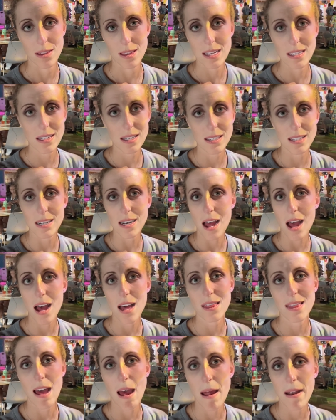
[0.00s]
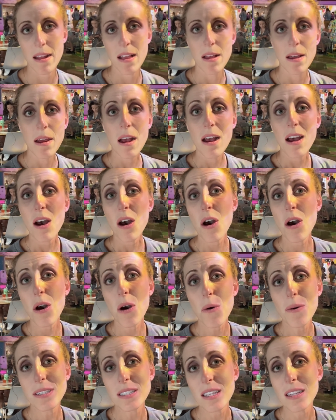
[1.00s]
This is not that,
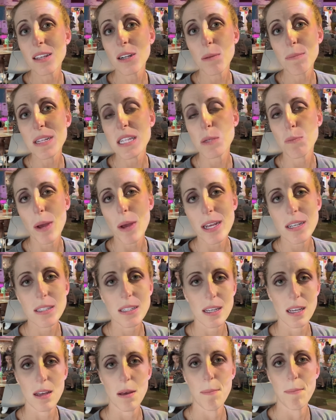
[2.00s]
oh, it's a little bit spicy,